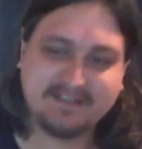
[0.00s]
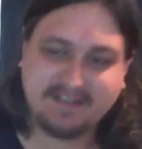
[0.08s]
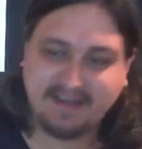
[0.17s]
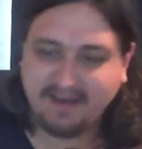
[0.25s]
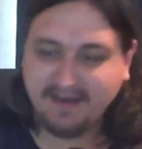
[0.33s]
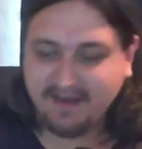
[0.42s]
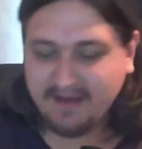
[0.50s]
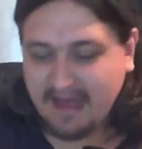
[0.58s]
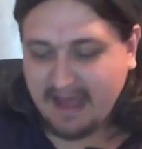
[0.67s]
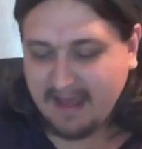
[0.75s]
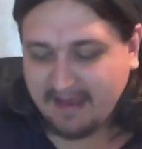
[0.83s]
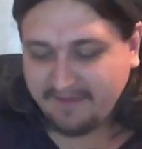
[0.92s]
It's like
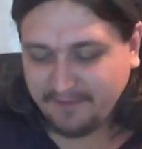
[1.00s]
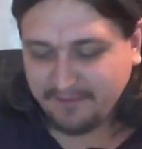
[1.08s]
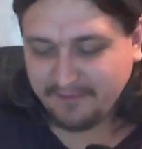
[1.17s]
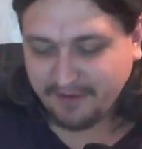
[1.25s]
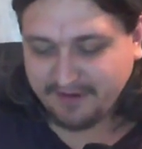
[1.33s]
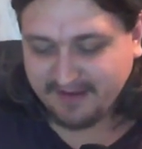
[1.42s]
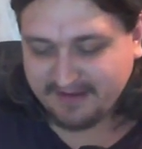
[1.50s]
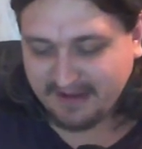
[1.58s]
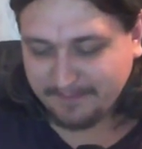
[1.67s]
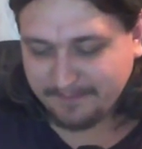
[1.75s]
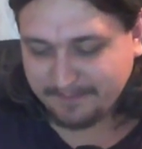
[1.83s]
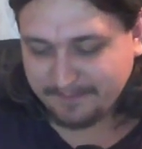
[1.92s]
uh, if you look at
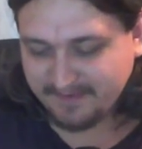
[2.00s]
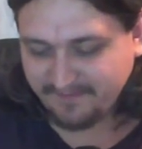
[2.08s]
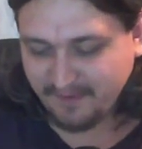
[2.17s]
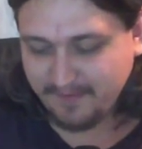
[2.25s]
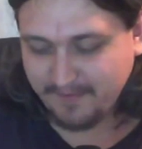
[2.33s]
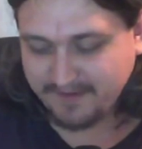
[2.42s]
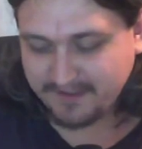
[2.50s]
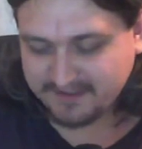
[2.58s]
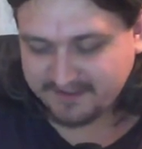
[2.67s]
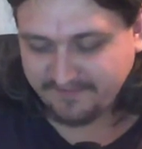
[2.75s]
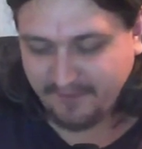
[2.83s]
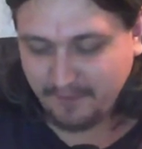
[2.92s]
um, the film industry, because
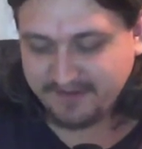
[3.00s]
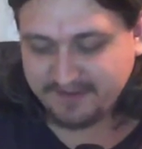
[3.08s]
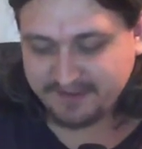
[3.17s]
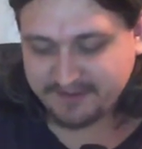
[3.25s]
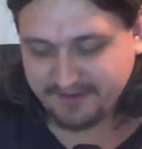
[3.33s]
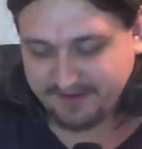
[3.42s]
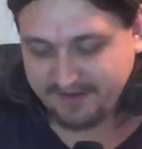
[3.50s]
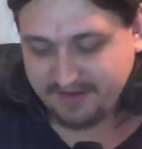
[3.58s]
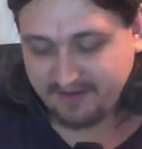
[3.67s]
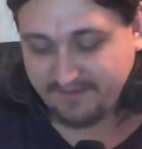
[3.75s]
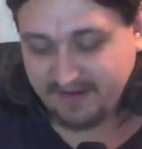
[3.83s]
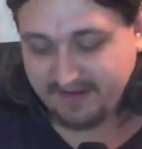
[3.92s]
the film industry
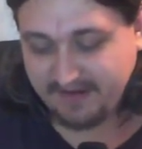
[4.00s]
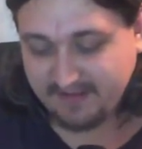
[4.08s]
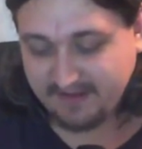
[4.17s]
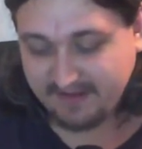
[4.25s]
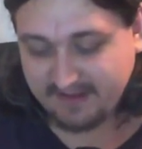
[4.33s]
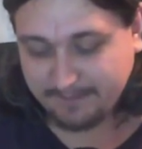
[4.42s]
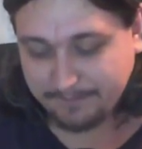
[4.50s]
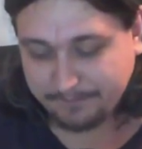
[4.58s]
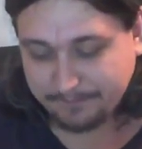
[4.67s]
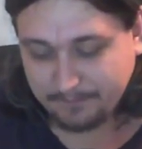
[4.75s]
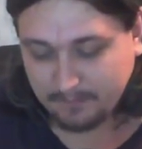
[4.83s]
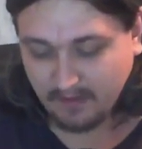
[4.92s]
of any like um,